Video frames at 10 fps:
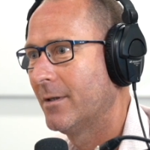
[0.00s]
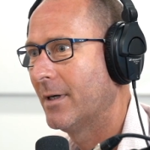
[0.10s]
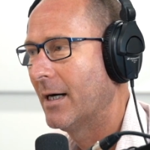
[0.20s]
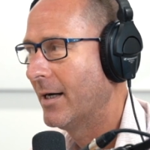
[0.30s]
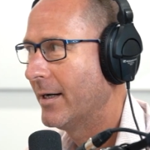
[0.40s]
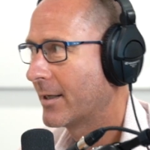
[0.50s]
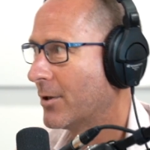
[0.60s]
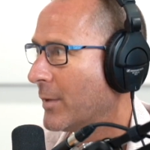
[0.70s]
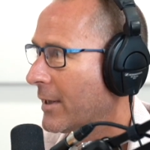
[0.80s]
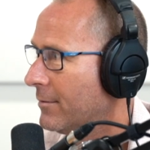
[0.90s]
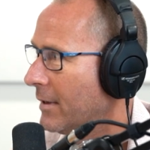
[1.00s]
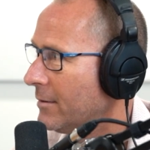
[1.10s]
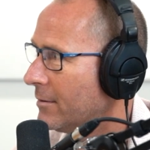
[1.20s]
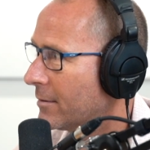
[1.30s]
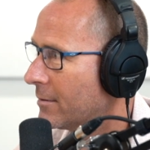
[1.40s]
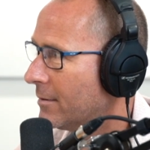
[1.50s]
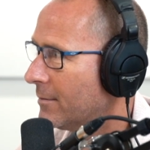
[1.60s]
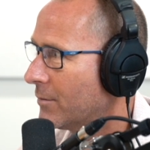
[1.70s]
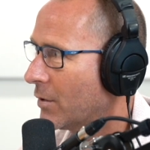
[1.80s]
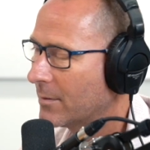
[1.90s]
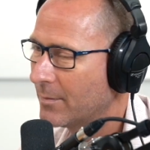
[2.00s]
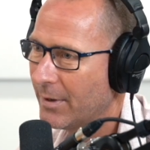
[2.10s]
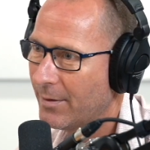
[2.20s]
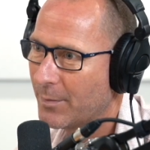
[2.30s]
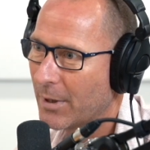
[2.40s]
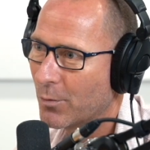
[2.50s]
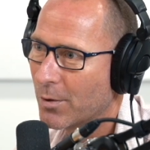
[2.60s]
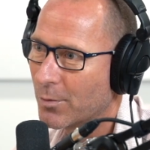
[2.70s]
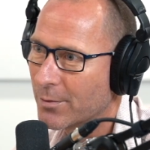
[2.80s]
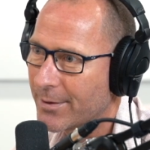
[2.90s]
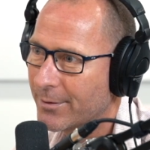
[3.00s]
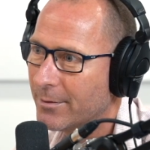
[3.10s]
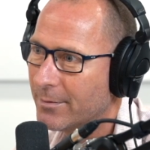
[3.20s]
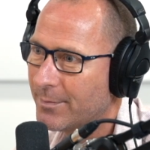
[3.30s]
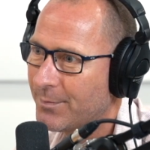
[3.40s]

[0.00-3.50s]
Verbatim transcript: uh, economic events. Well, you think about World War II